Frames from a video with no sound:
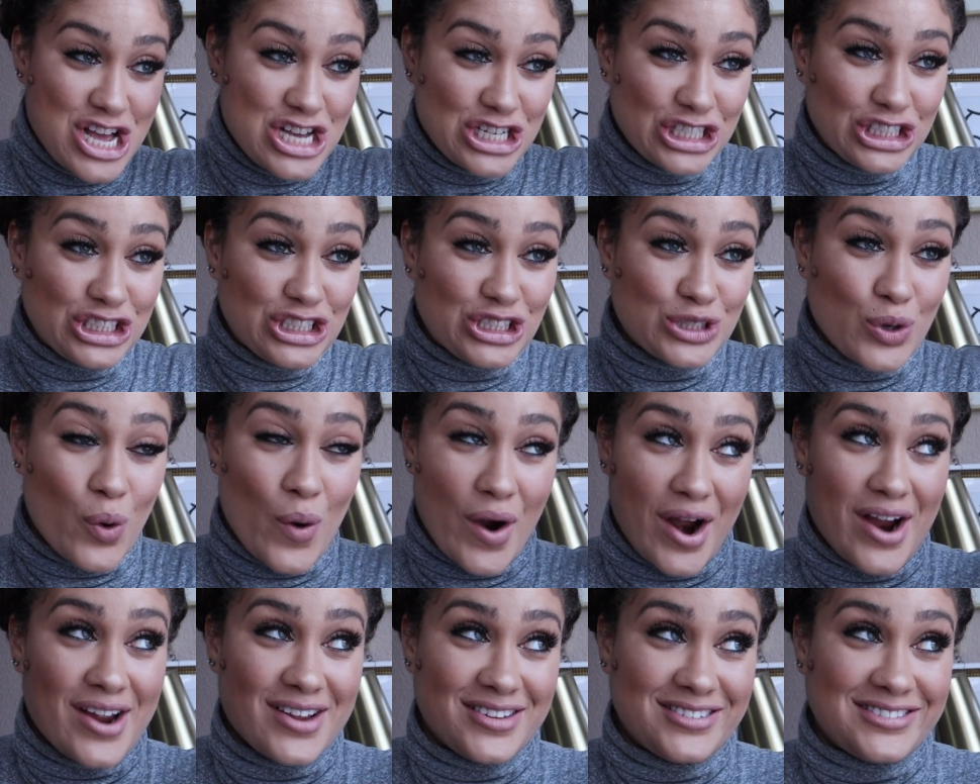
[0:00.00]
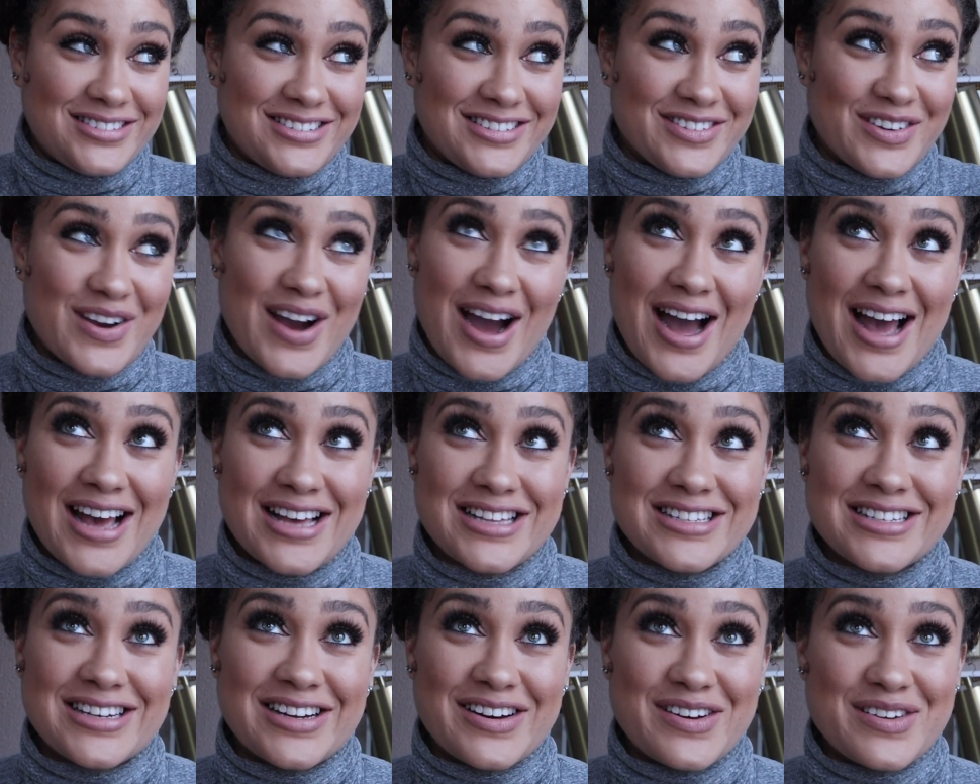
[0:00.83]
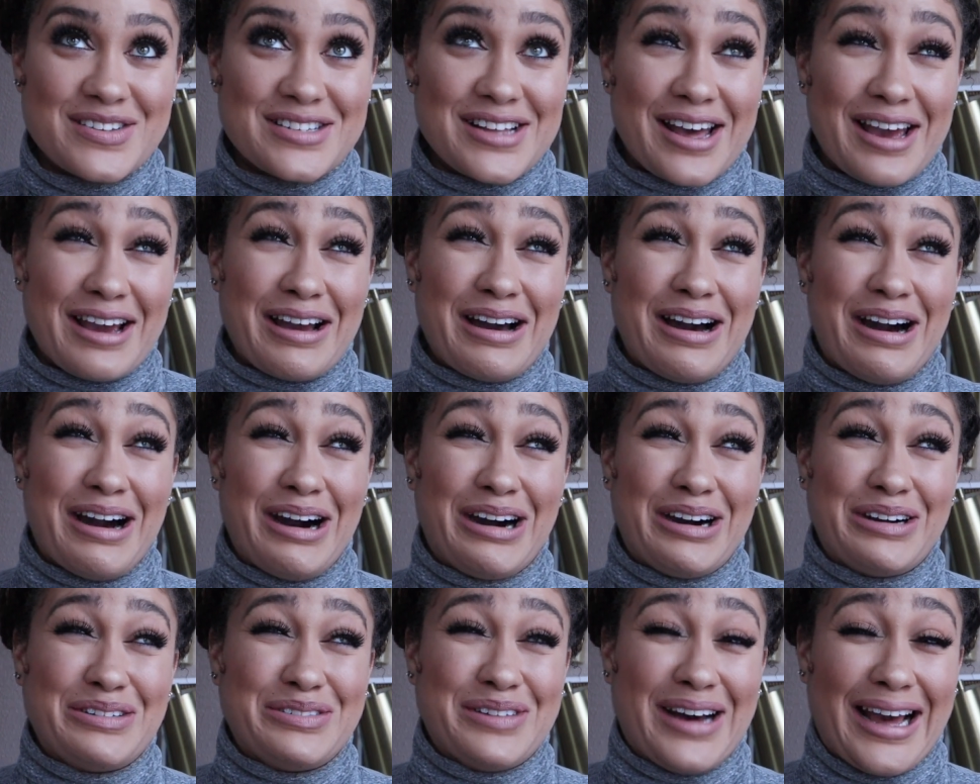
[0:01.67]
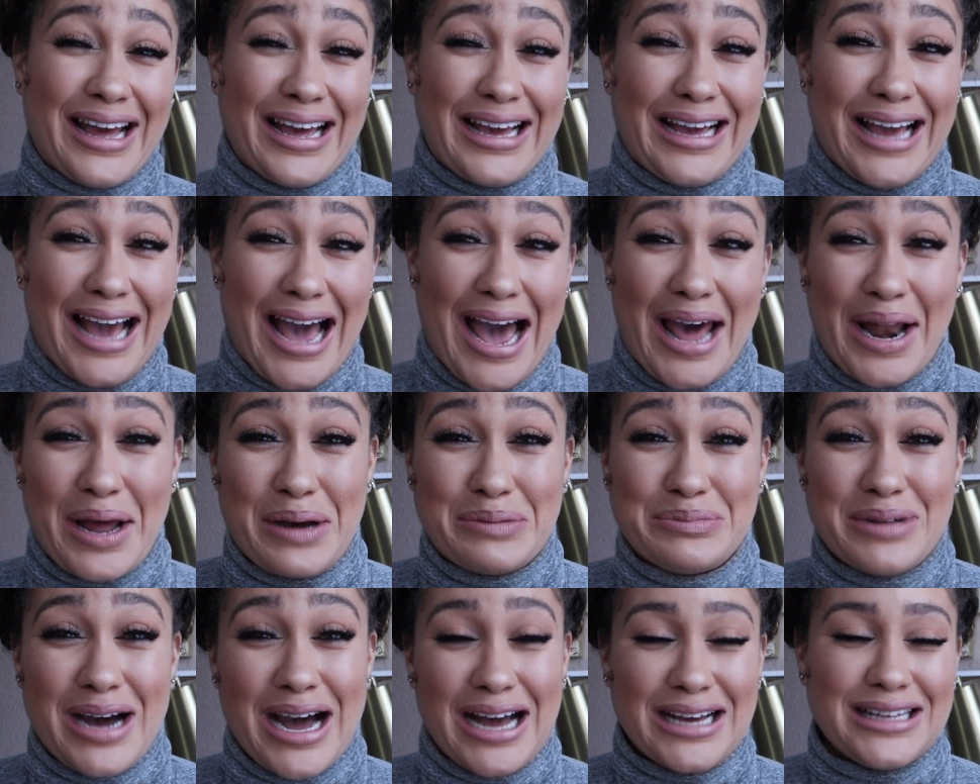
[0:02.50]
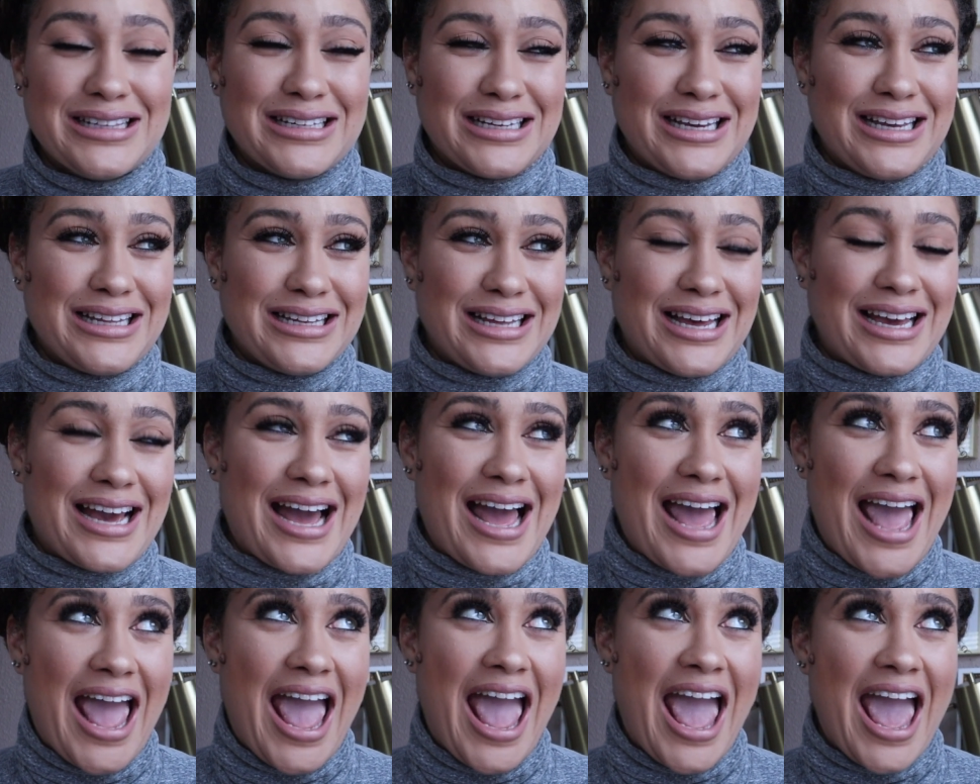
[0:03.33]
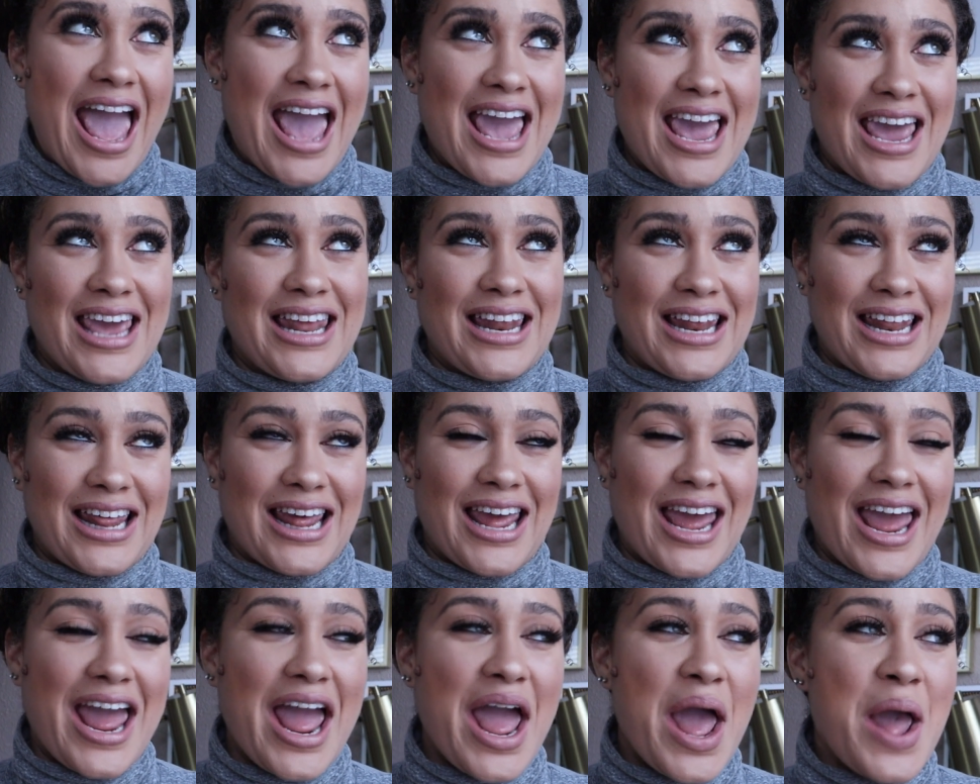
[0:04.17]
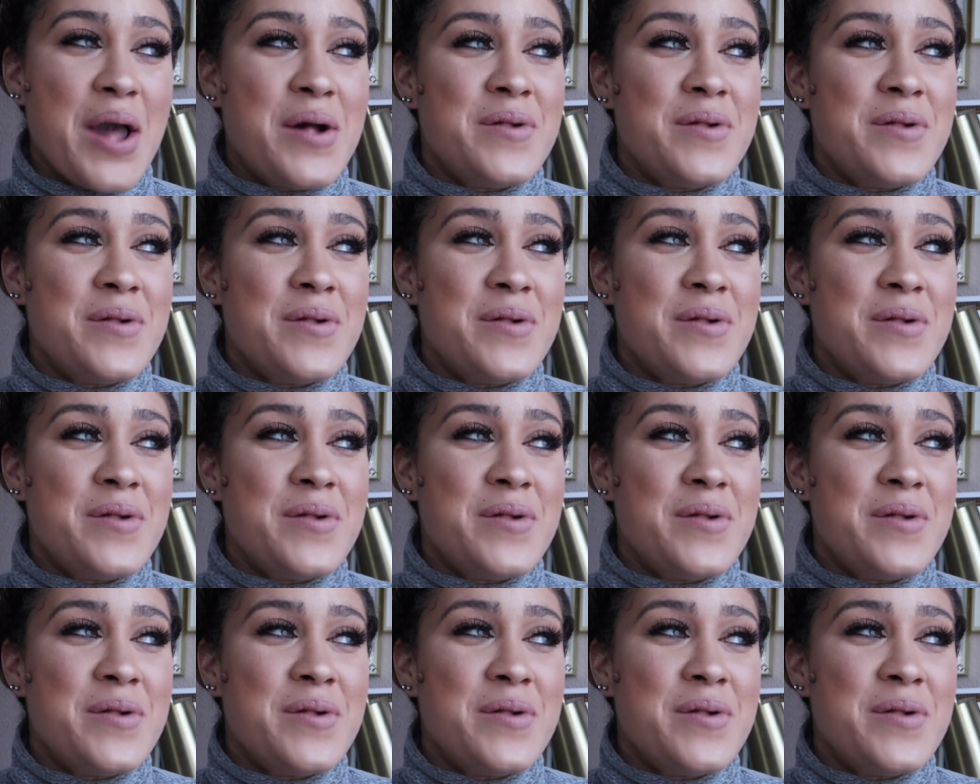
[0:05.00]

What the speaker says: short, you guys. And I was like, oh my God, I'm ugly. Like, I hated it.